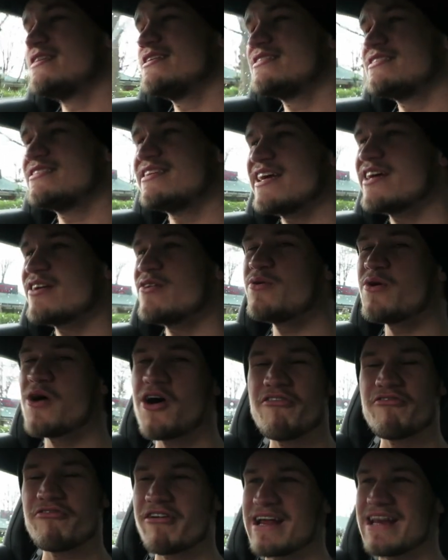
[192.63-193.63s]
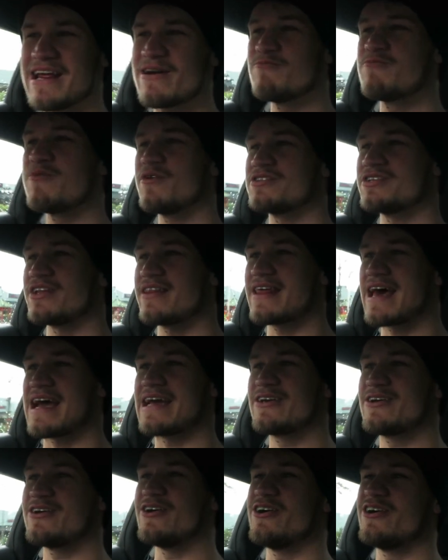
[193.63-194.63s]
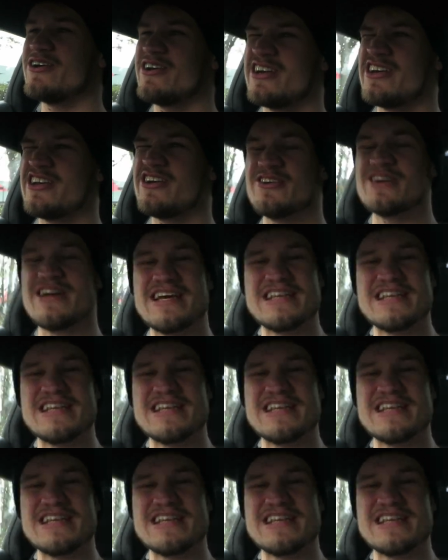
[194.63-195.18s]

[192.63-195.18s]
the signal of radio wasn't that good and